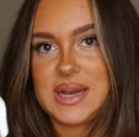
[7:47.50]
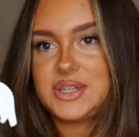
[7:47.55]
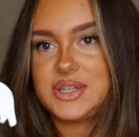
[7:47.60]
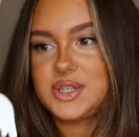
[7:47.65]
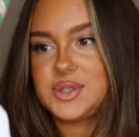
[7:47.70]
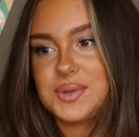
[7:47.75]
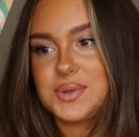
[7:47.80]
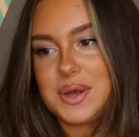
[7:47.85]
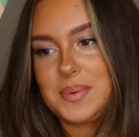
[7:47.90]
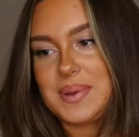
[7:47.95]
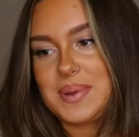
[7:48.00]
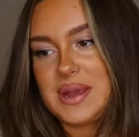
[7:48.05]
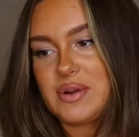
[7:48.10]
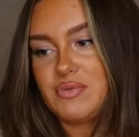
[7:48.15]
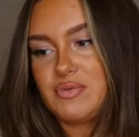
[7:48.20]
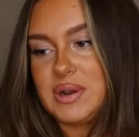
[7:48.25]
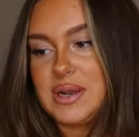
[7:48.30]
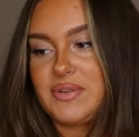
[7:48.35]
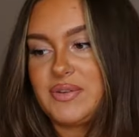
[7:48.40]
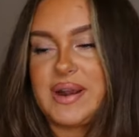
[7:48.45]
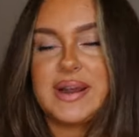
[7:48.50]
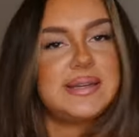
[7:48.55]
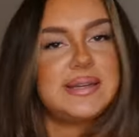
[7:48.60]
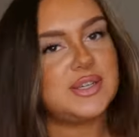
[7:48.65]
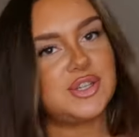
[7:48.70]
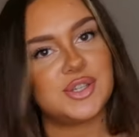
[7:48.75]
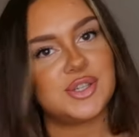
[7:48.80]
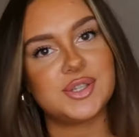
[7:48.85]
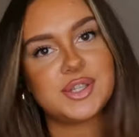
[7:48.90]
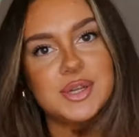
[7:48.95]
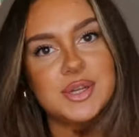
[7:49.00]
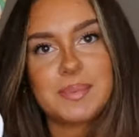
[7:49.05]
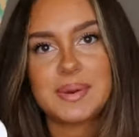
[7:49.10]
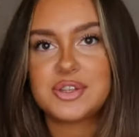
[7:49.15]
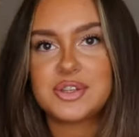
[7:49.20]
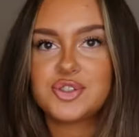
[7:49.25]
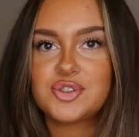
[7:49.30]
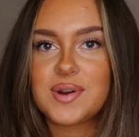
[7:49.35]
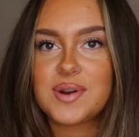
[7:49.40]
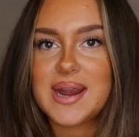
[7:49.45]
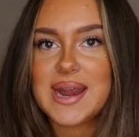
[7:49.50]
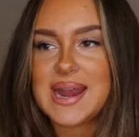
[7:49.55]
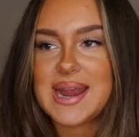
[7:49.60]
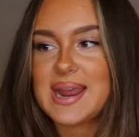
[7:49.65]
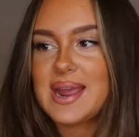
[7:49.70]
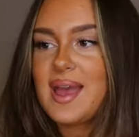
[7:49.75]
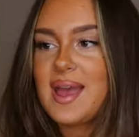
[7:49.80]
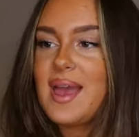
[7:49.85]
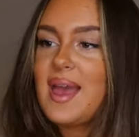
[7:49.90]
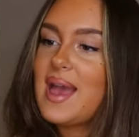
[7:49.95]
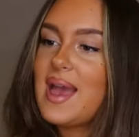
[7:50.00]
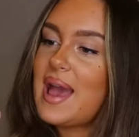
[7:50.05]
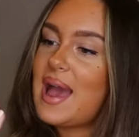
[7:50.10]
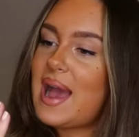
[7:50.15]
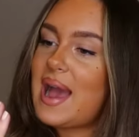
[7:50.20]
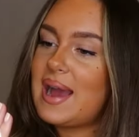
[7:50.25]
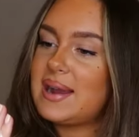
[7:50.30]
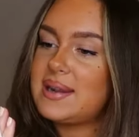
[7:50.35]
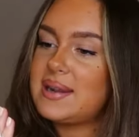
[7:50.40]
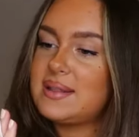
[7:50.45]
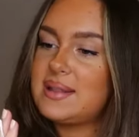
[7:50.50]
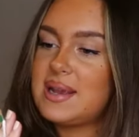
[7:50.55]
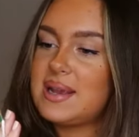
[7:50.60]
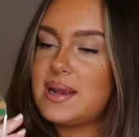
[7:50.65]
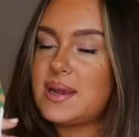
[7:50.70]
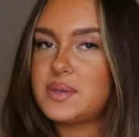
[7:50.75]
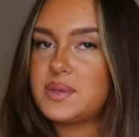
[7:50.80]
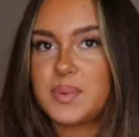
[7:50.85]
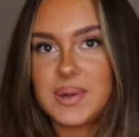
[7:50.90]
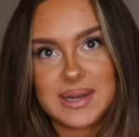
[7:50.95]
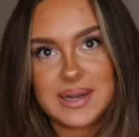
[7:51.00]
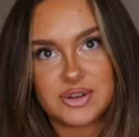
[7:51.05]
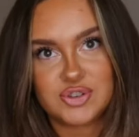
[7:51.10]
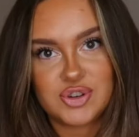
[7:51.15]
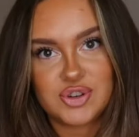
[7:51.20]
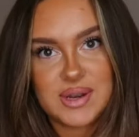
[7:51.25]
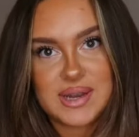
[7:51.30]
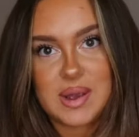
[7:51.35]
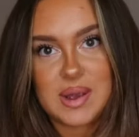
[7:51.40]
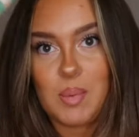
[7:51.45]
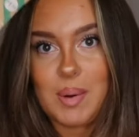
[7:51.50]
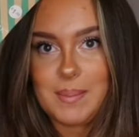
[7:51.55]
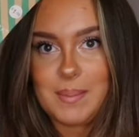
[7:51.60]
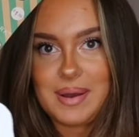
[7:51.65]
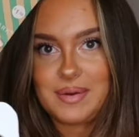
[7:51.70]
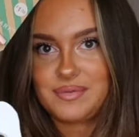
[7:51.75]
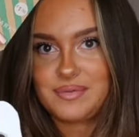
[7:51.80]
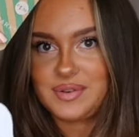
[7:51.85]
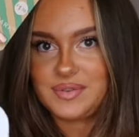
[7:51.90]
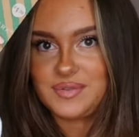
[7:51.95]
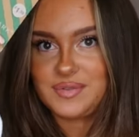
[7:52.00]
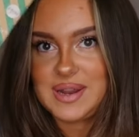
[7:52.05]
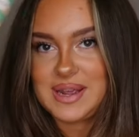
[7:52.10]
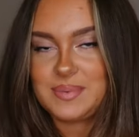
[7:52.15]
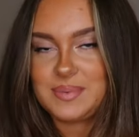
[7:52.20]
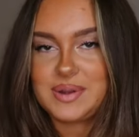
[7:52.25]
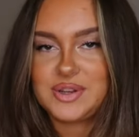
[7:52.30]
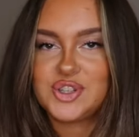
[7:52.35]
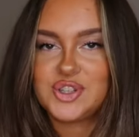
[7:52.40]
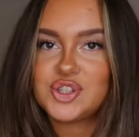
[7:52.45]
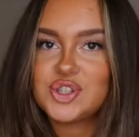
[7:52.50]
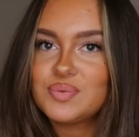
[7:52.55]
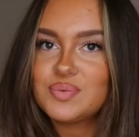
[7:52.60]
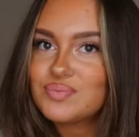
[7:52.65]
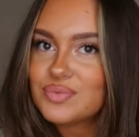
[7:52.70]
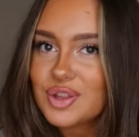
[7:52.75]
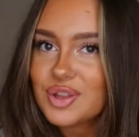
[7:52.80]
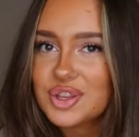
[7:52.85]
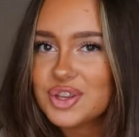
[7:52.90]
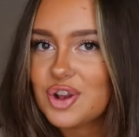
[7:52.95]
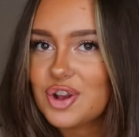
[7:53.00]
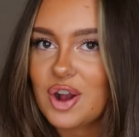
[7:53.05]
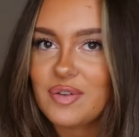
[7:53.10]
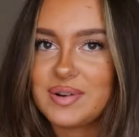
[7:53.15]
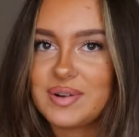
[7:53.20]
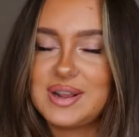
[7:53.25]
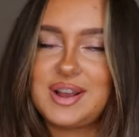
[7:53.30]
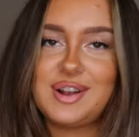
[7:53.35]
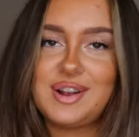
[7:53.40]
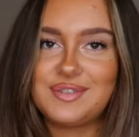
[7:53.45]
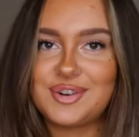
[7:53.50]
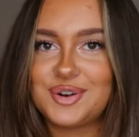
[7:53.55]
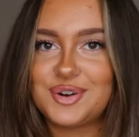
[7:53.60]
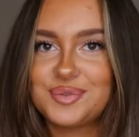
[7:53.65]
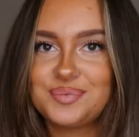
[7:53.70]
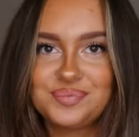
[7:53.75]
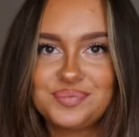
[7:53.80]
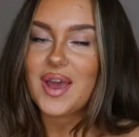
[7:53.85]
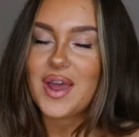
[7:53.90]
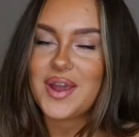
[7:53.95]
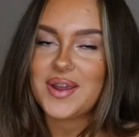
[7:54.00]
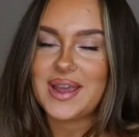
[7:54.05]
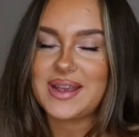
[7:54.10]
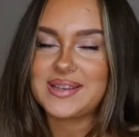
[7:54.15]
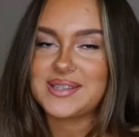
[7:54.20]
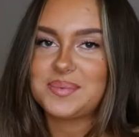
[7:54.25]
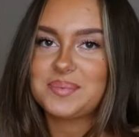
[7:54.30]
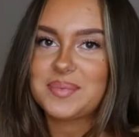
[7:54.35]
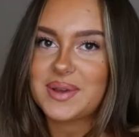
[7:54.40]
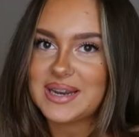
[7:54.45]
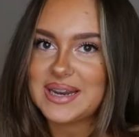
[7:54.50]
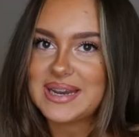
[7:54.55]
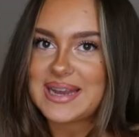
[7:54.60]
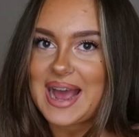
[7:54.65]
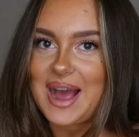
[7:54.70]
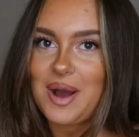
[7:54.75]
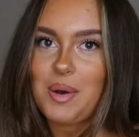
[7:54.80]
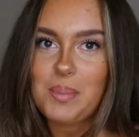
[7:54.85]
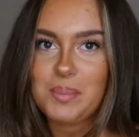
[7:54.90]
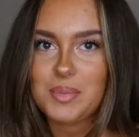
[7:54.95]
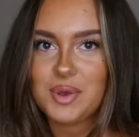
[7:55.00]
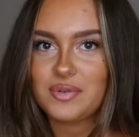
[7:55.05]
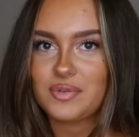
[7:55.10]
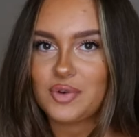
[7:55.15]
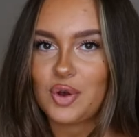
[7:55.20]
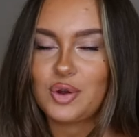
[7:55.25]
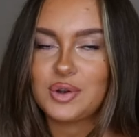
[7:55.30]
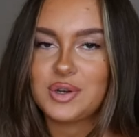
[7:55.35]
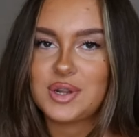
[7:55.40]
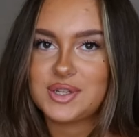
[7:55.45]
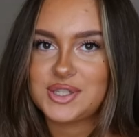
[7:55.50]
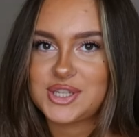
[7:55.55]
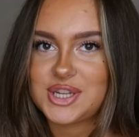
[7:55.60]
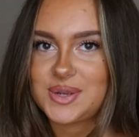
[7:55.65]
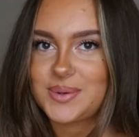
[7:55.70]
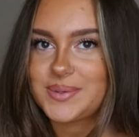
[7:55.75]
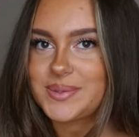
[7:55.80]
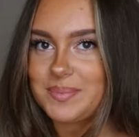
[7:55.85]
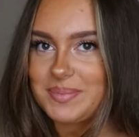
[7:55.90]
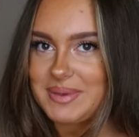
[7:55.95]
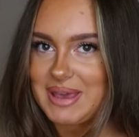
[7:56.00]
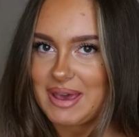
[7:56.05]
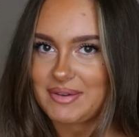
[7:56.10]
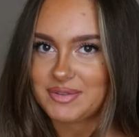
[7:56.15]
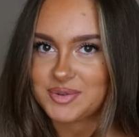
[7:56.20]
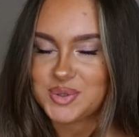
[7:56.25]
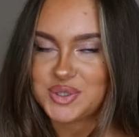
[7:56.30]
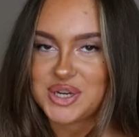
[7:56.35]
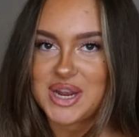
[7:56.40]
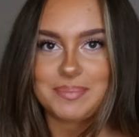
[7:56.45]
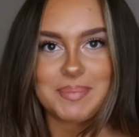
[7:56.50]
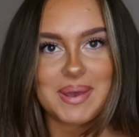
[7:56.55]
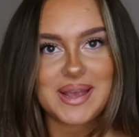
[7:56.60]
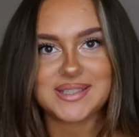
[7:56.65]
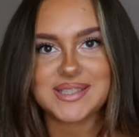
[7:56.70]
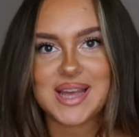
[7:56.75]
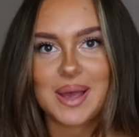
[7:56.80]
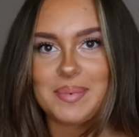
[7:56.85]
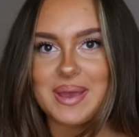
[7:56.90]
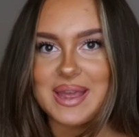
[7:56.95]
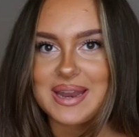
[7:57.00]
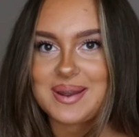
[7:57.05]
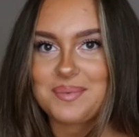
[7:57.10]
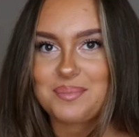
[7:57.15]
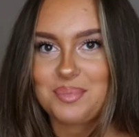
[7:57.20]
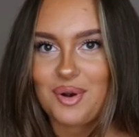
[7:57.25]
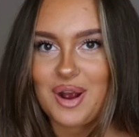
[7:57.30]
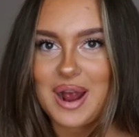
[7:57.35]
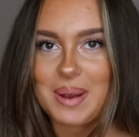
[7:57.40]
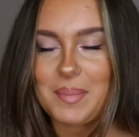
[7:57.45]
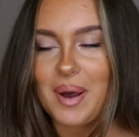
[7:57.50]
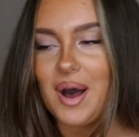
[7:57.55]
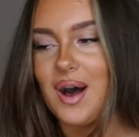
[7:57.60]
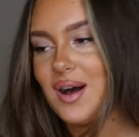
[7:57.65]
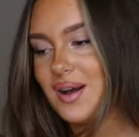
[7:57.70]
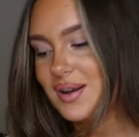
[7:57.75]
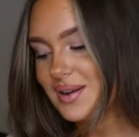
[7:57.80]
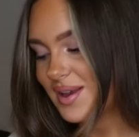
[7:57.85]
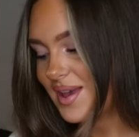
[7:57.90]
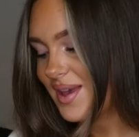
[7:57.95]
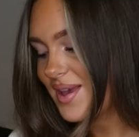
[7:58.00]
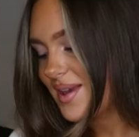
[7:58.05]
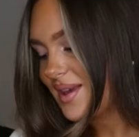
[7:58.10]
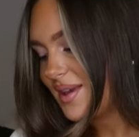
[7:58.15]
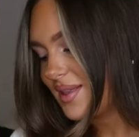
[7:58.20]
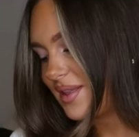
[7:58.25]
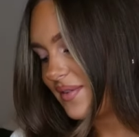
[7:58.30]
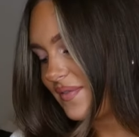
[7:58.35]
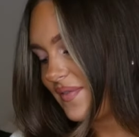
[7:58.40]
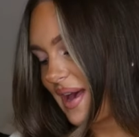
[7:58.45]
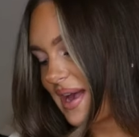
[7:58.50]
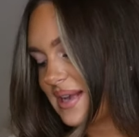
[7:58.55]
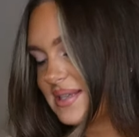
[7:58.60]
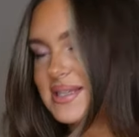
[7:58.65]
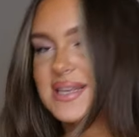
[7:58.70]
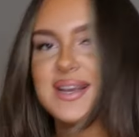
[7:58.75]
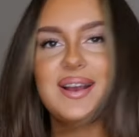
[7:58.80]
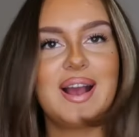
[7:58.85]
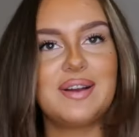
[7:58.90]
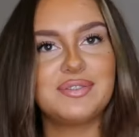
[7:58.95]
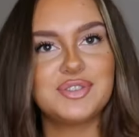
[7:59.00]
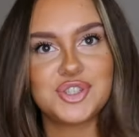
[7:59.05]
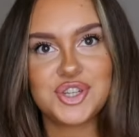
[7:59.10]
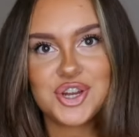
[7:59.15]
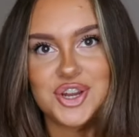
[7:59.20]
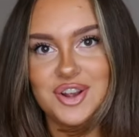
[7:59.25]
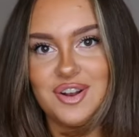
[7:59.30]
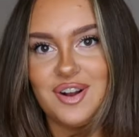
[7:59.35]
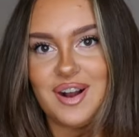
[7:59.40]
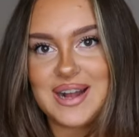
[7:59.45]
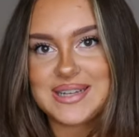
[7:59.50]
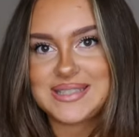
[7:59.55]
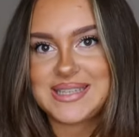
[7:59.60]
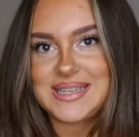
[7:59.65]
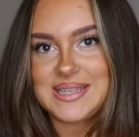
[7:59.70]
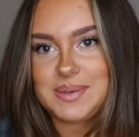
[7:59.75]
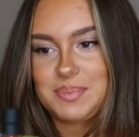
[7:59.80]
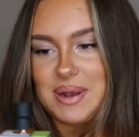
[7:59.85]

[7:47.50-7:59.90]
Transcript: I just thought they'd be really great additions to my tree. And these were literally at £1.50, which you can't really go wrong. Okay, so I'm going to now move on to some gifts, which I picked up in Primark. The first thing I have to show you guys is a